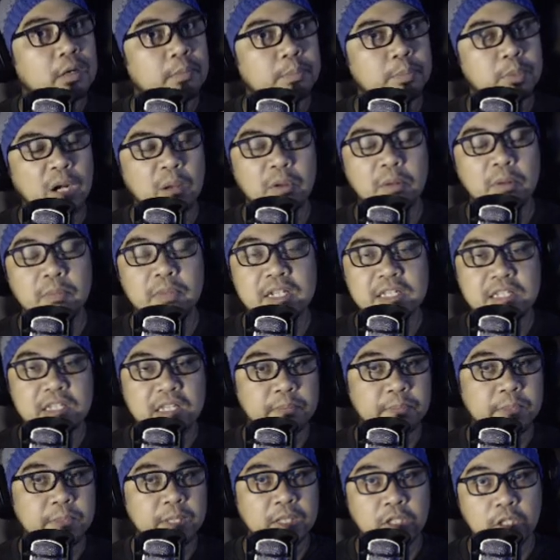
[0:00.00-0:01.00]
probably
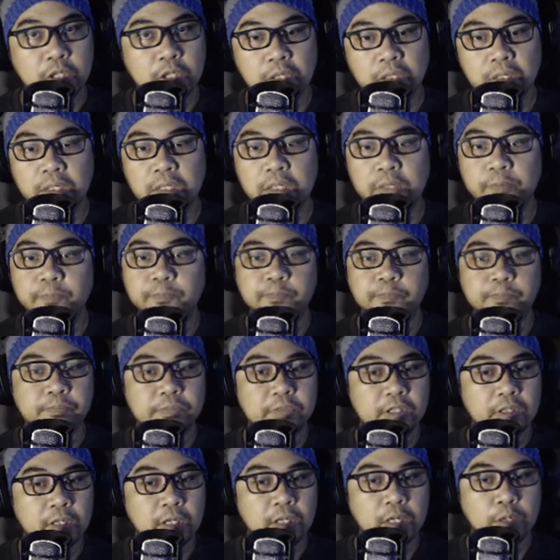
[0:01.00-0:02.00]
skip a turn,
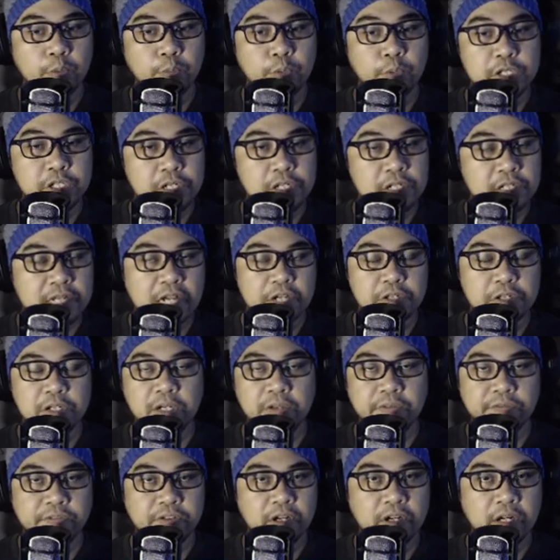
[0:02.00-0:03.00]
which is
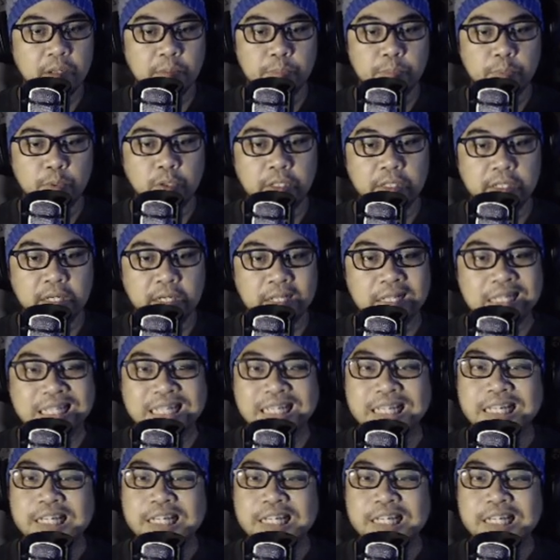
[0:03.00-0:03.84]
actually very important.